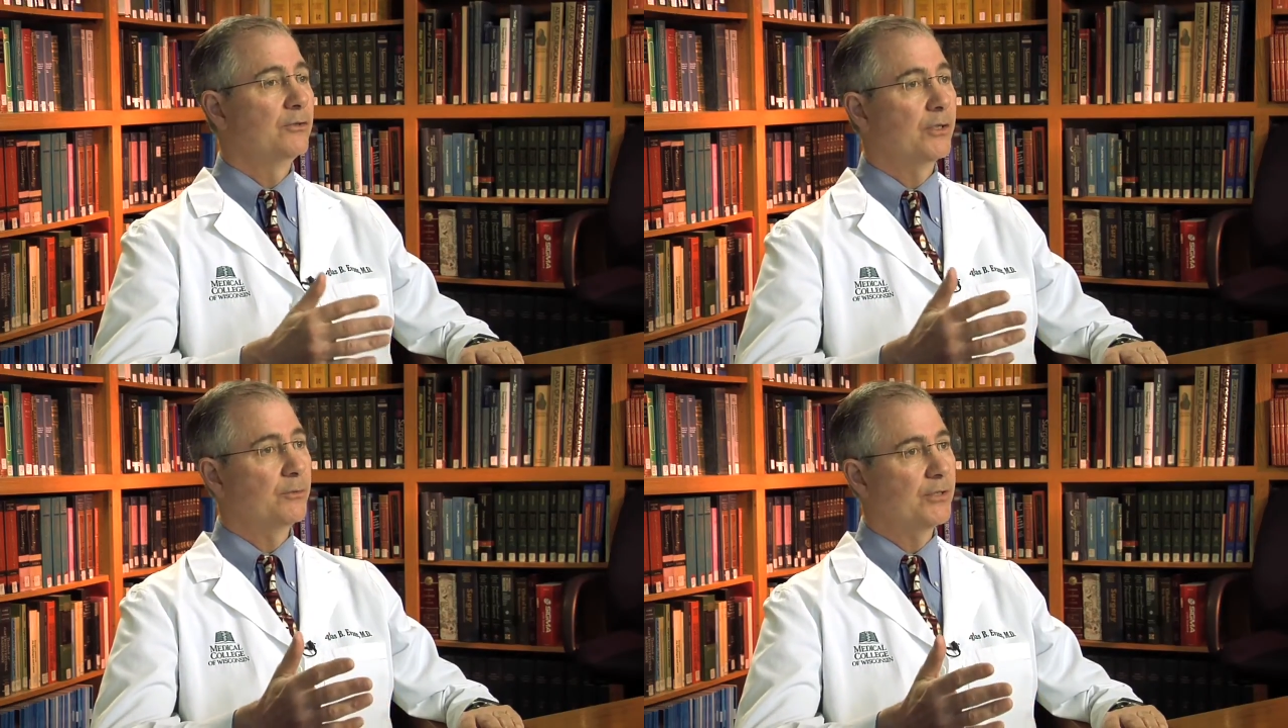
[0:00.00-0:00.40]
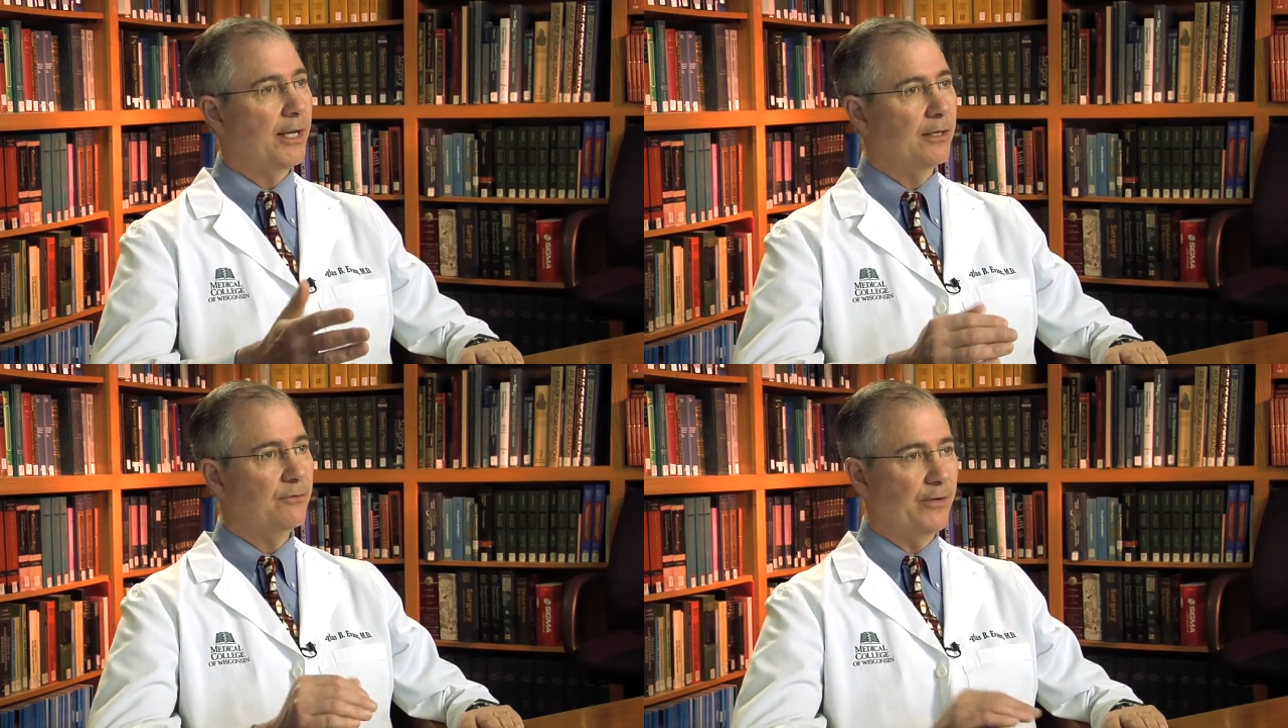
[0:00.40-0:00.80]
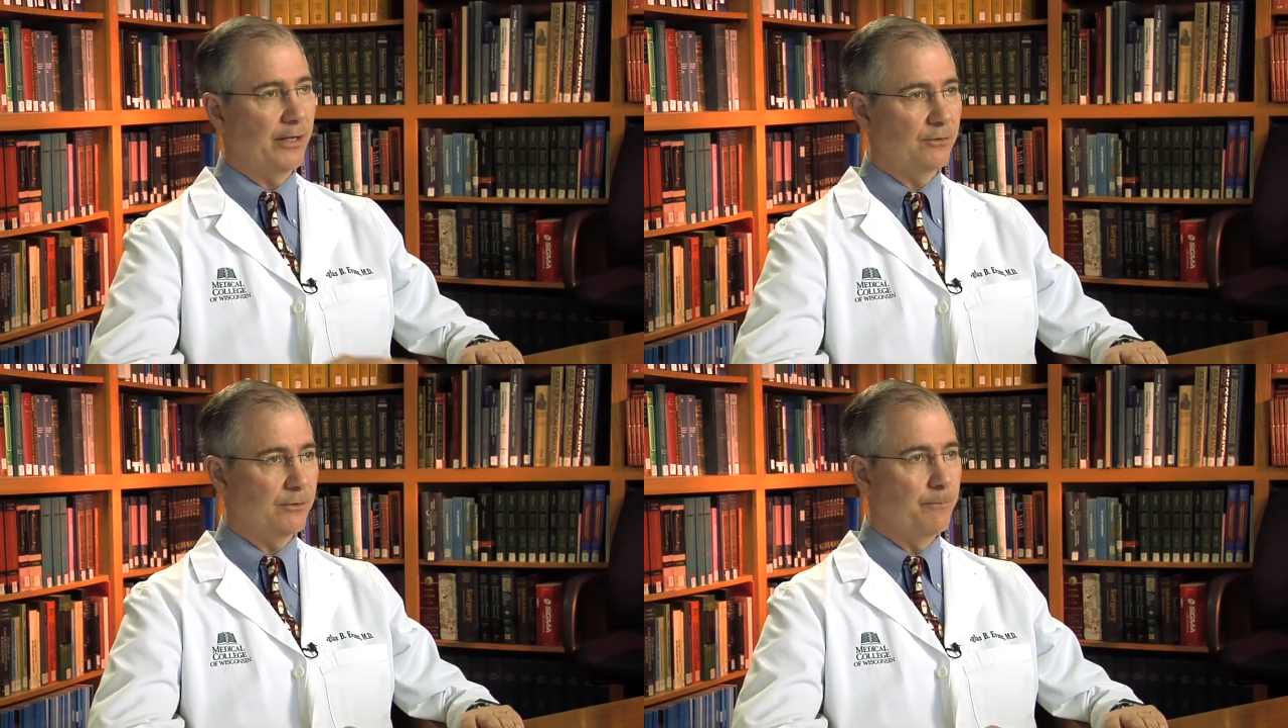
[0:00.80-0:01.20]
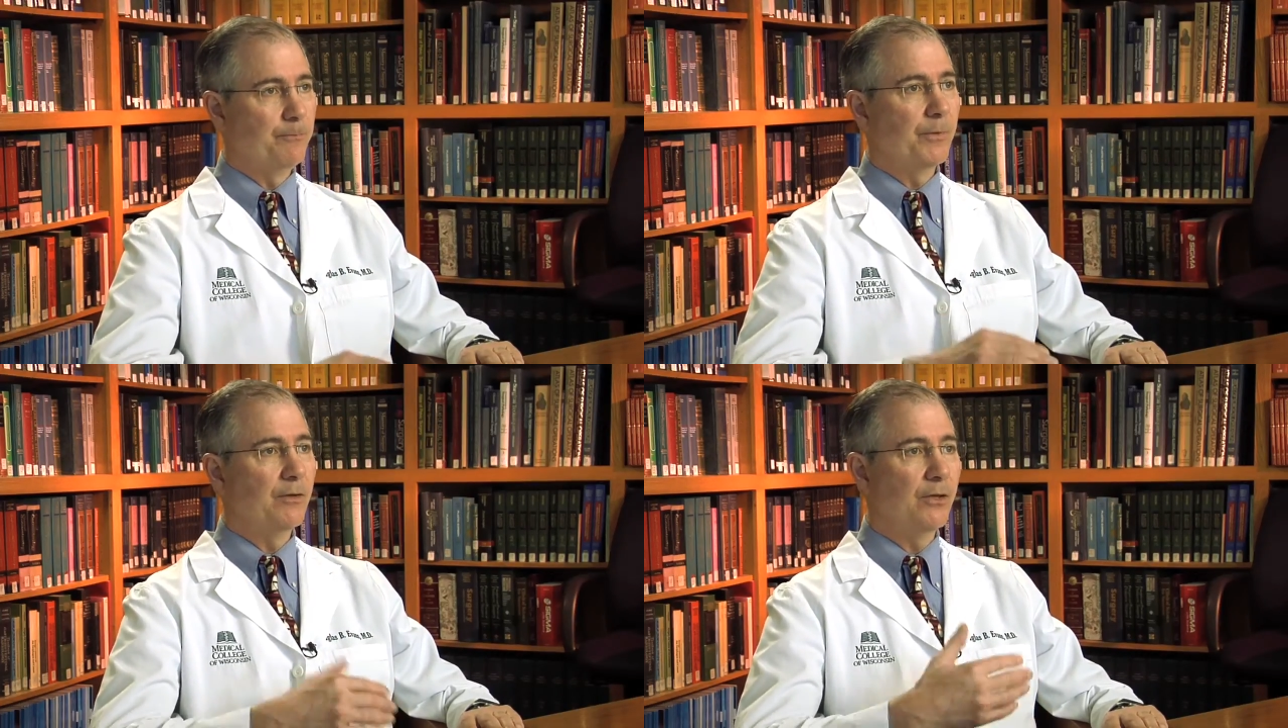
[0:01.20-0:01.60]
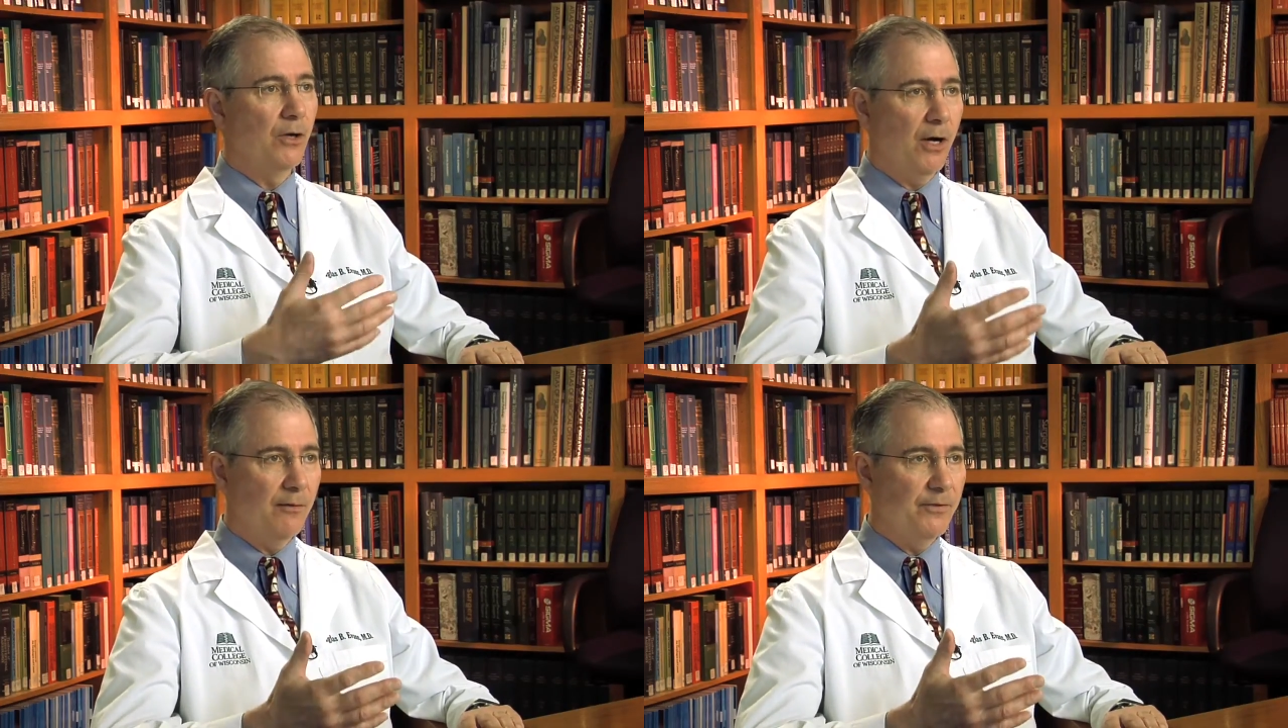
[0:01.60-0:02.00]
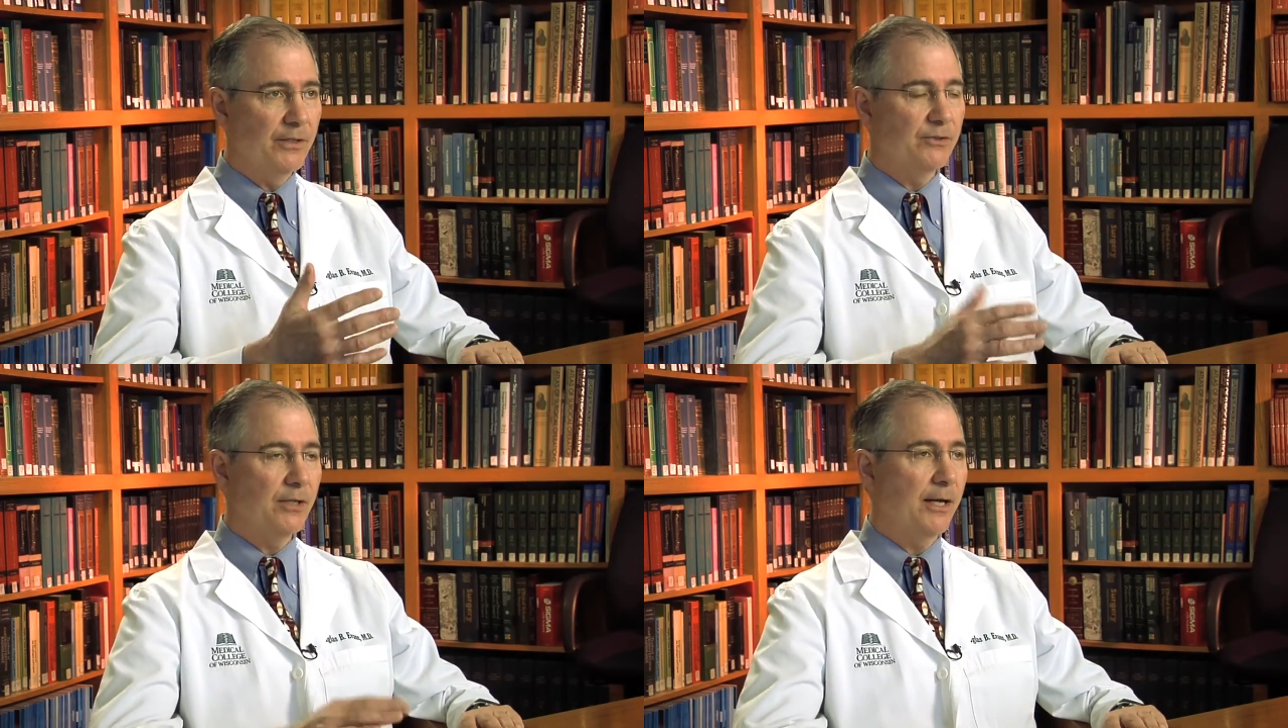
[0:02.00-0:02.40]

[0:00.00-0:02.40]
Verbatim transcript: some side effects. The obvious